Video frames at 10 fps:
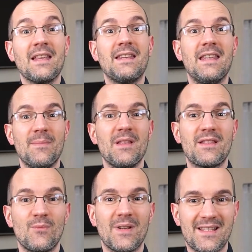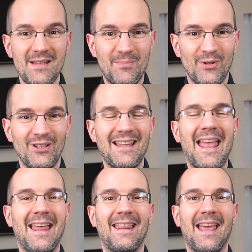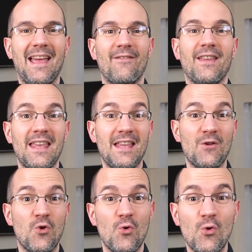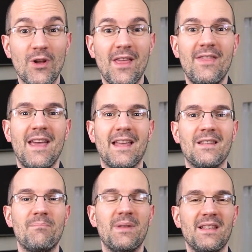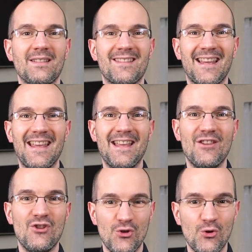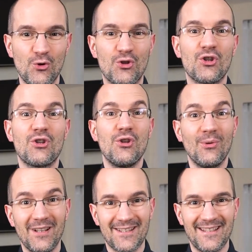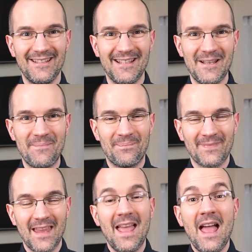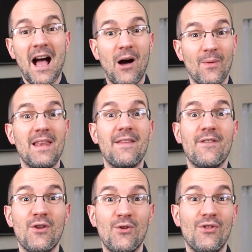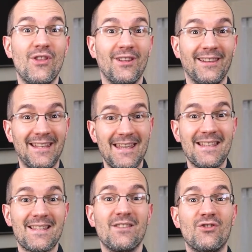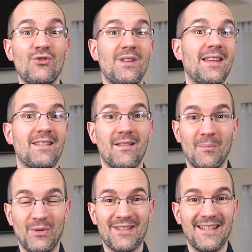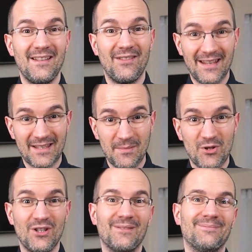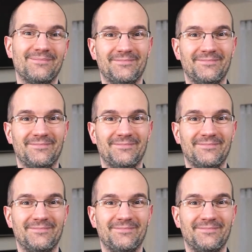Keep it super simple and have a hook that builds a huge curiosity. I will leave you the links to the examples in the description.